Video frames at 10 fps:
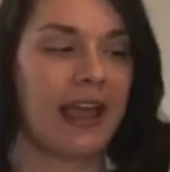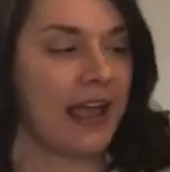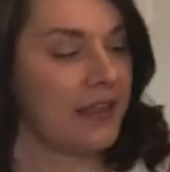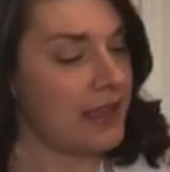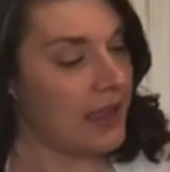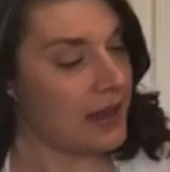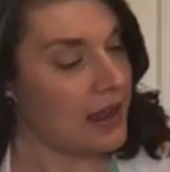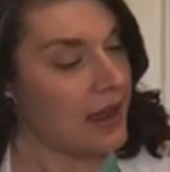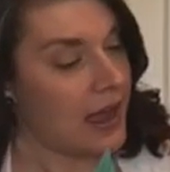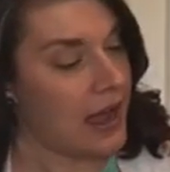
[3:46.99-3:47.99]
and then
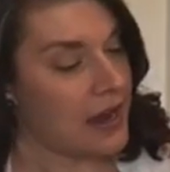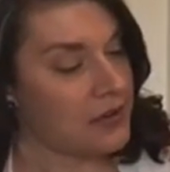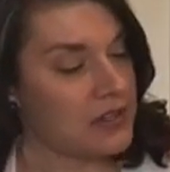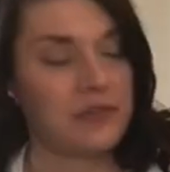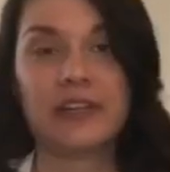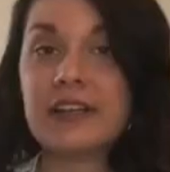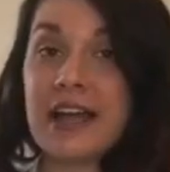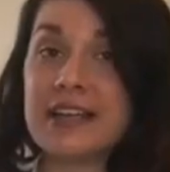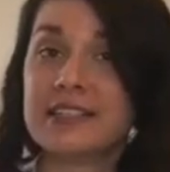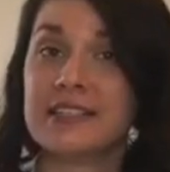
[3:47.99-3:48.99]
Iris
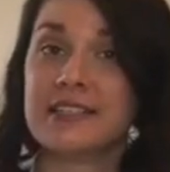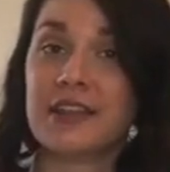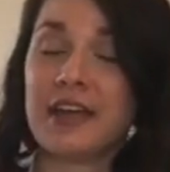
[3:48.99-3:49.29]
realizes